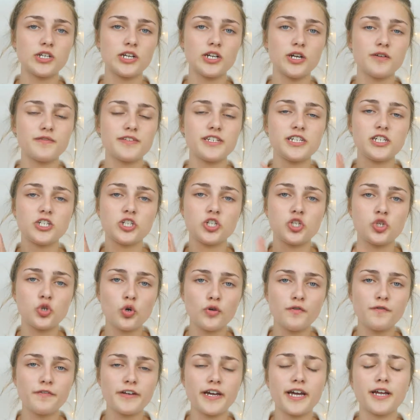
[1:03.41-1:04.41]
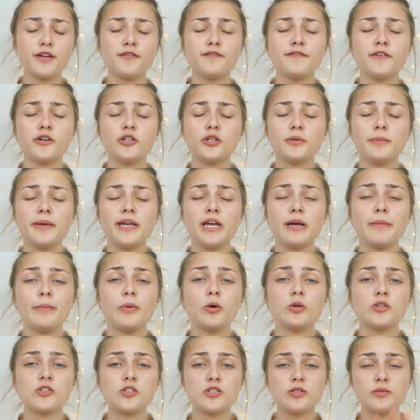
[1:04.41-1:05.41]
And obviously don't forget to follow me on
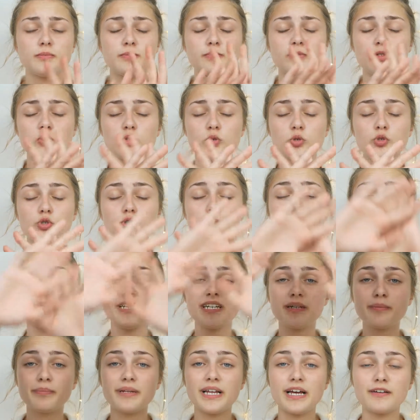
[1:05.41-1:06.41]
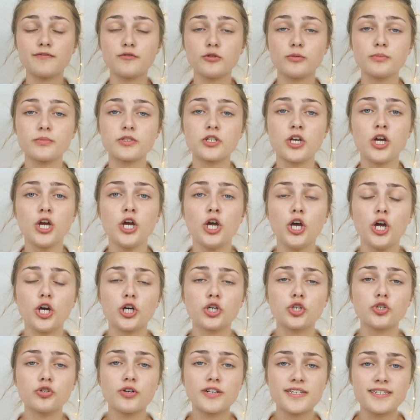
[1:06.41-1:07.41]
more social media platforms
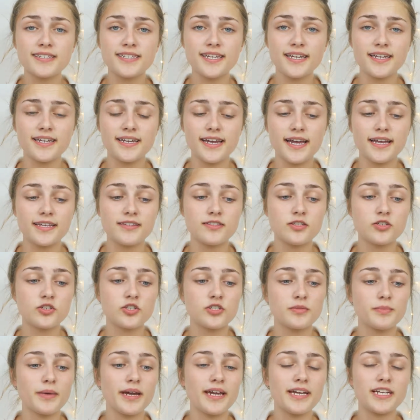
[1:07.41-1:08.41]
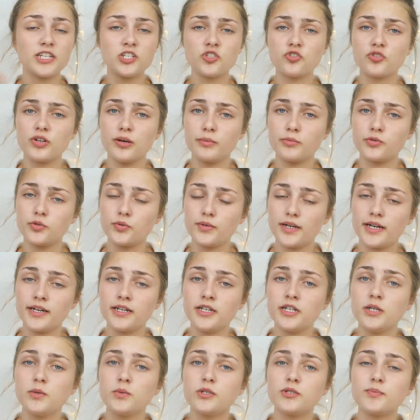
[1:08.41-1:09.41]
across the internet, such as my Instagram and Twitter,
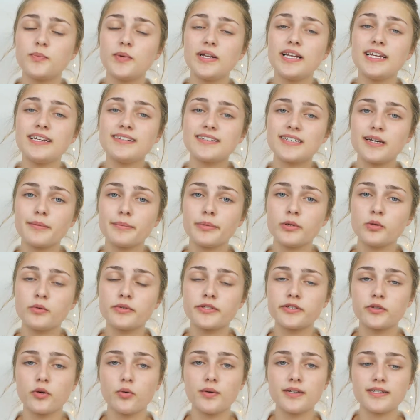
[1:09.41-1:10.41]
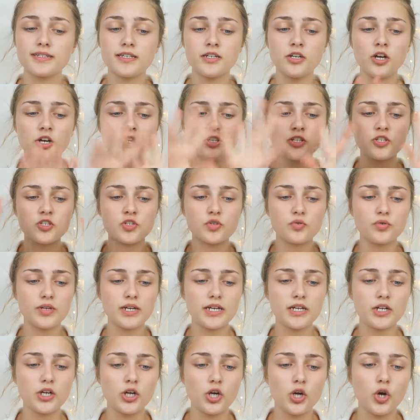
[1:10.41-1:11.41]
which will be linked down below as always and on the
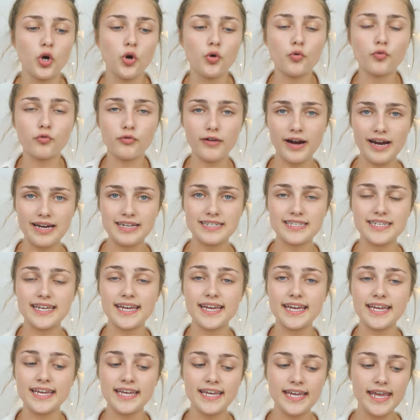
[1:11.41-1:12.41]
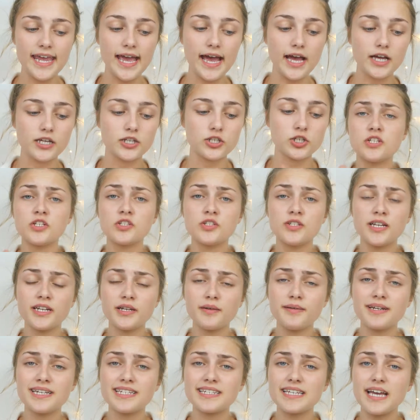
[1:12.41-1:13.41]
screen right here. So
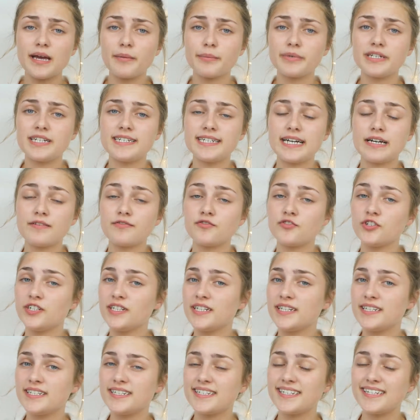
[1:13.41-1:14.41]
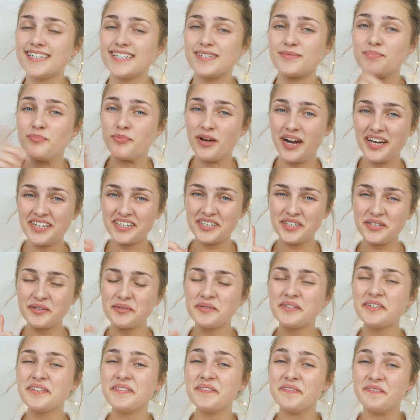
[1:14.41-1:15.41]
anyways, I'm going to dive straight into this brand new
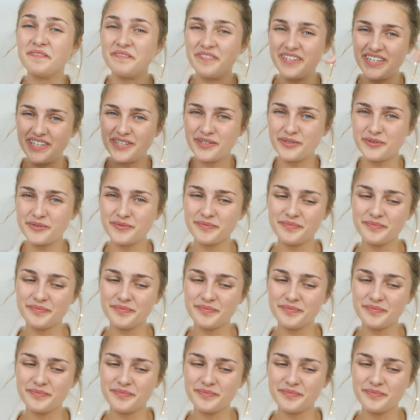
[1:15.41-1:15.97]
video.